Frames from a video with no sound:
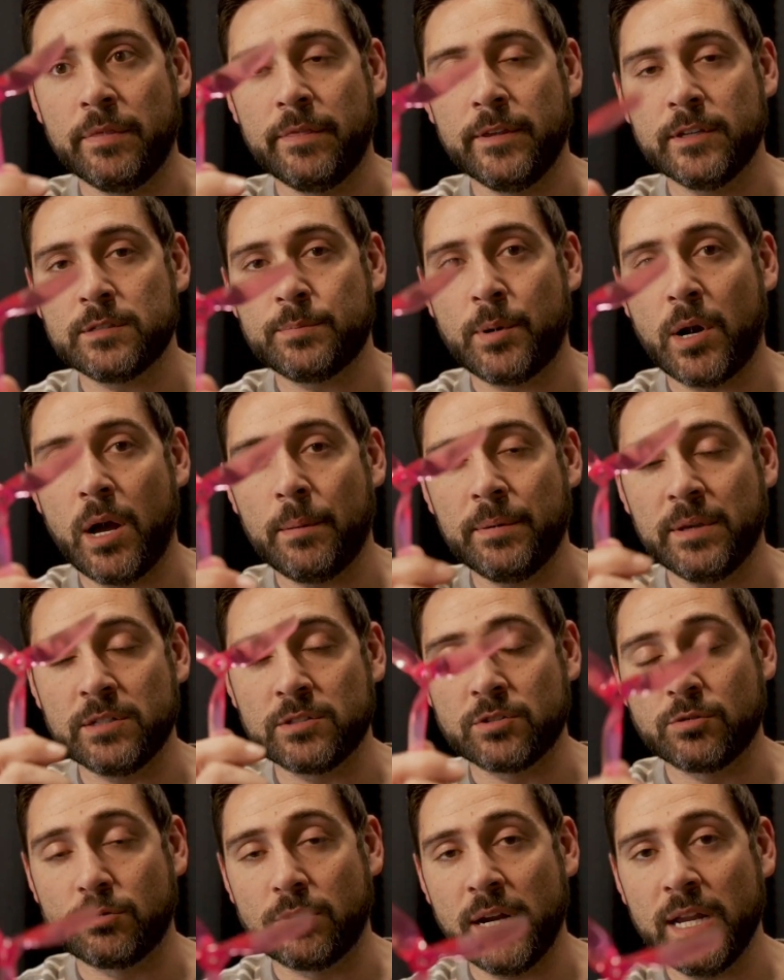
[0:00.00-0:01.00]
This prop
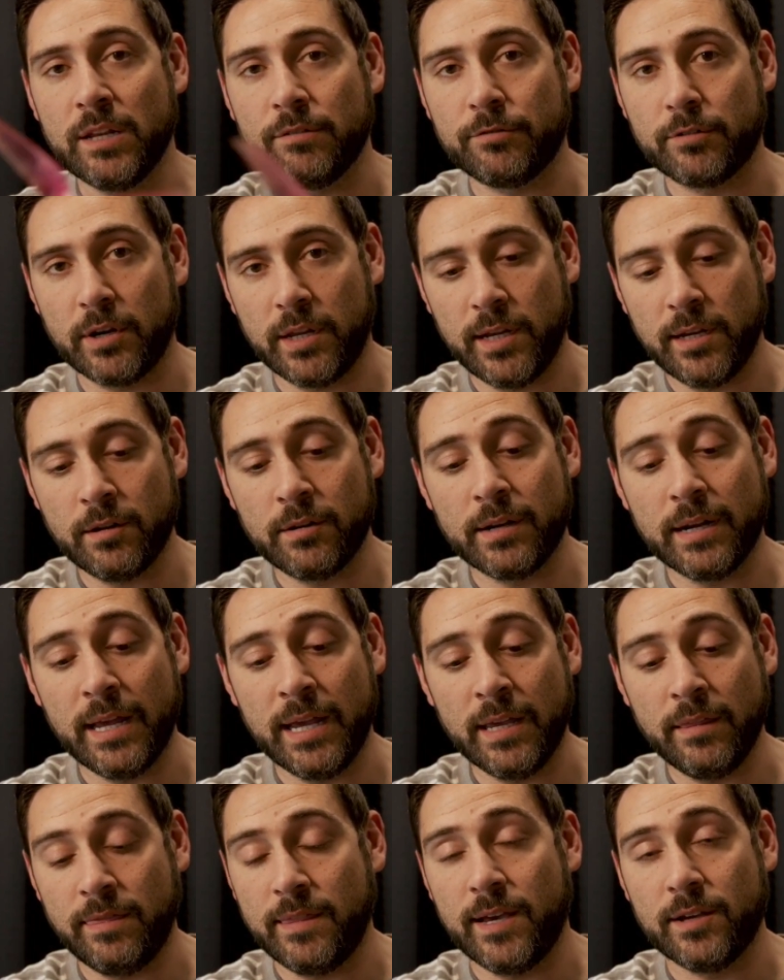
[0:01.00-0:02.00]
is great for here at
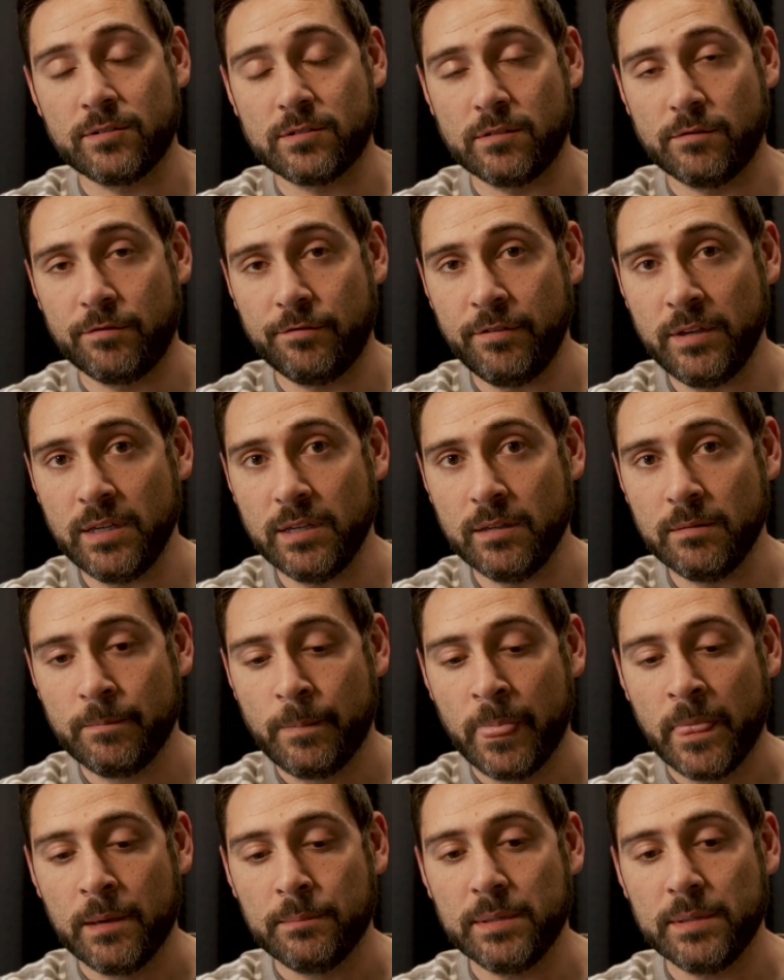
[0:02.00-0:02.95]
8,000 feet